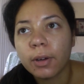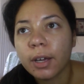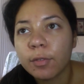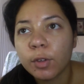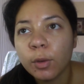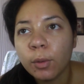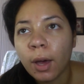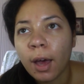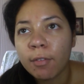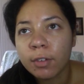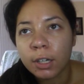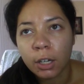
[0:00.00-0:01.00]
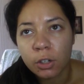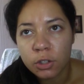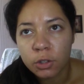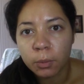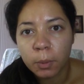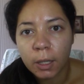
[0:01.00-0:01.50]
If you have an
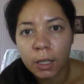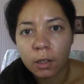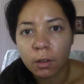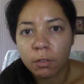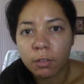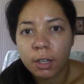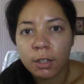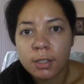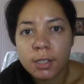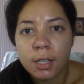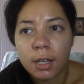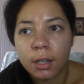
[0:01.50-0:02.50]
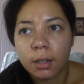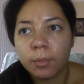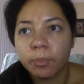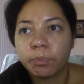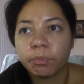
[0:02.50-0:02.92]
issue picking your face, then